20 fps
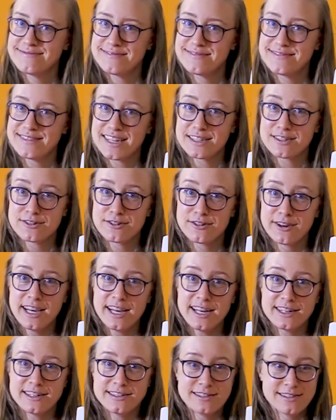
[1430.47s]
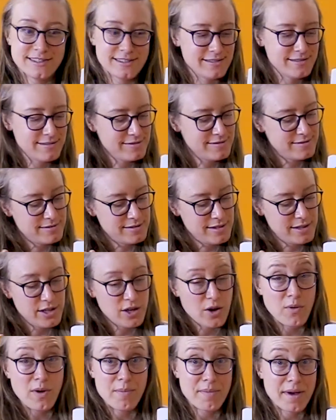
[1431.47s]
That's great.
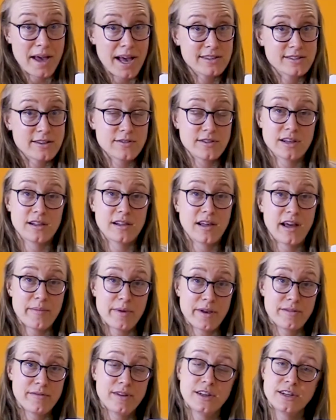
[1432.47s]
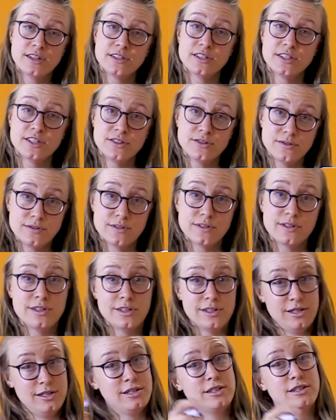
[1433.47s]
No impact on the climate to use
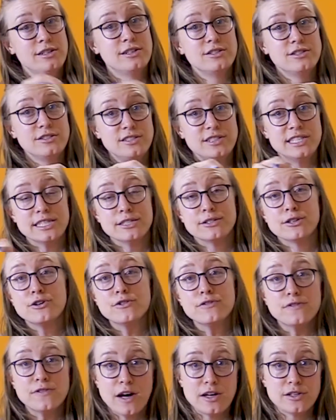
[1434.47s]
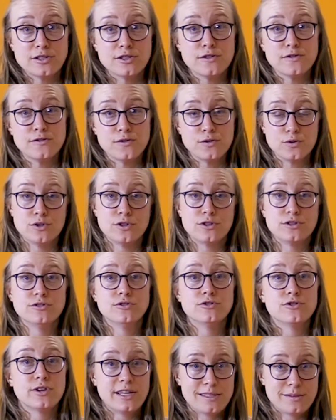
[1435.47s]
0 fossil fuel
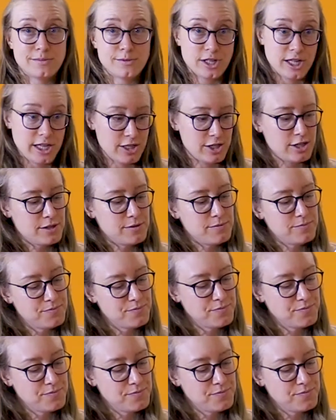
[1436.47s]
transportation.